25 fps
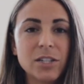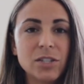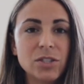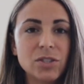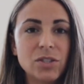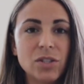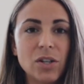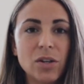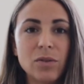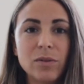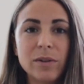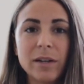
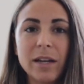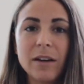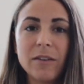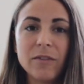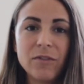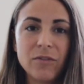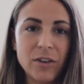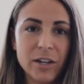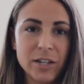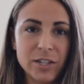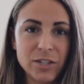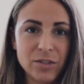Don't
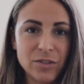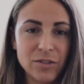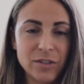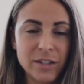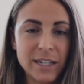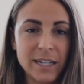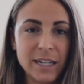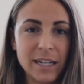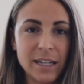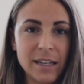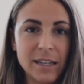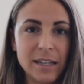get
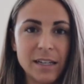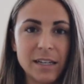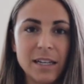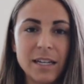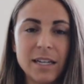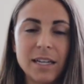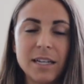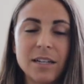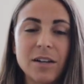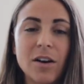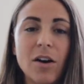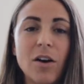
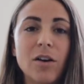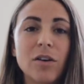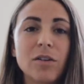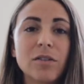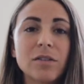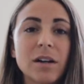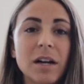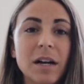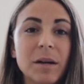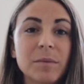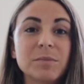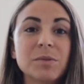frustrated. It
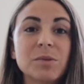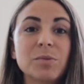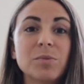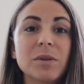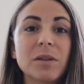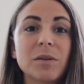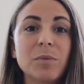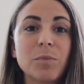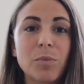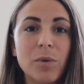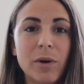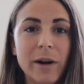all comes
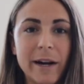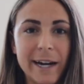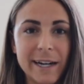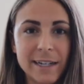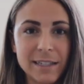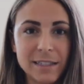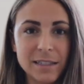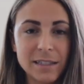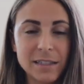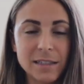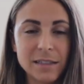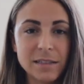with
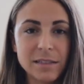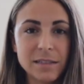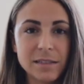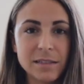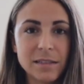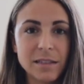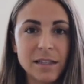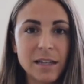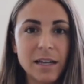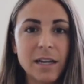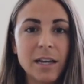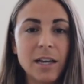
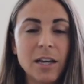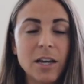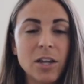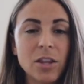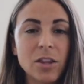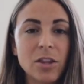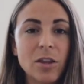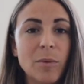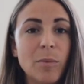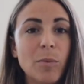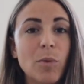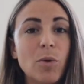practice.
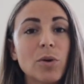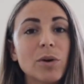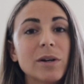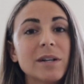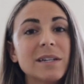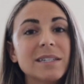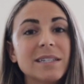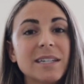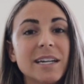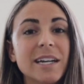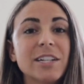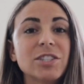The more
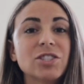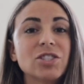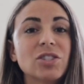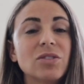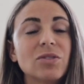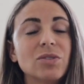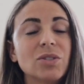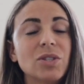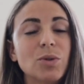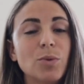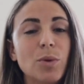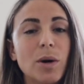
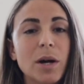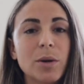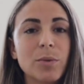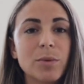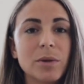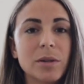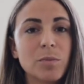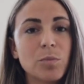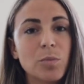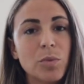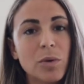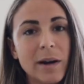intentional you are
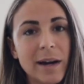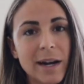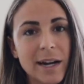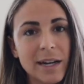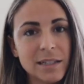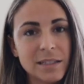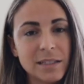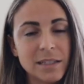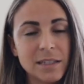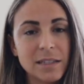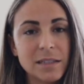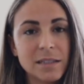with
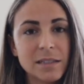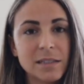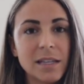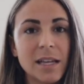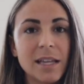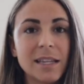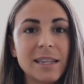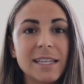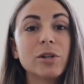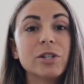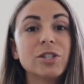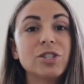practice
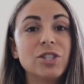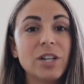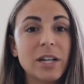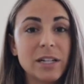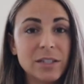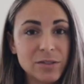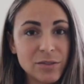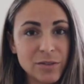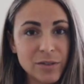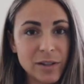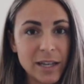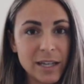and the more
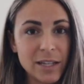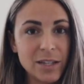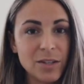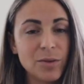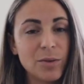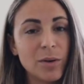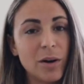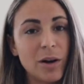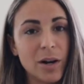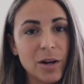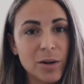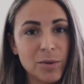gentle that
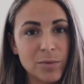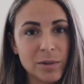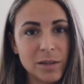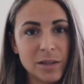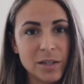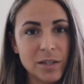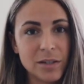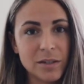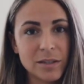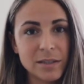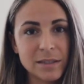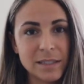you are
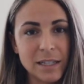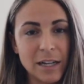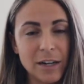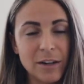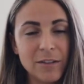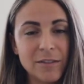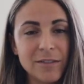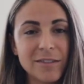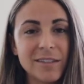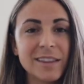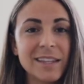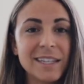with
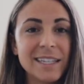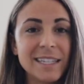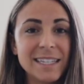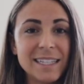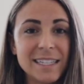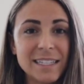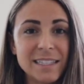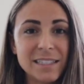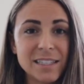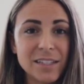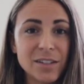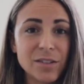yourself, the
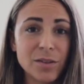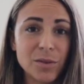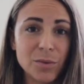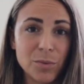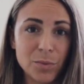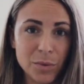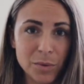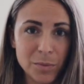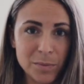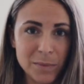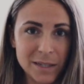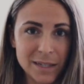easier
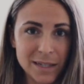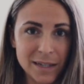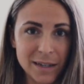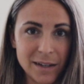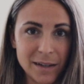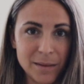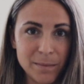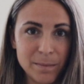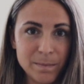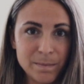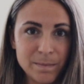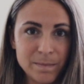it will
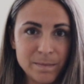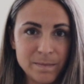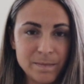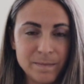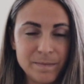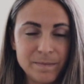become.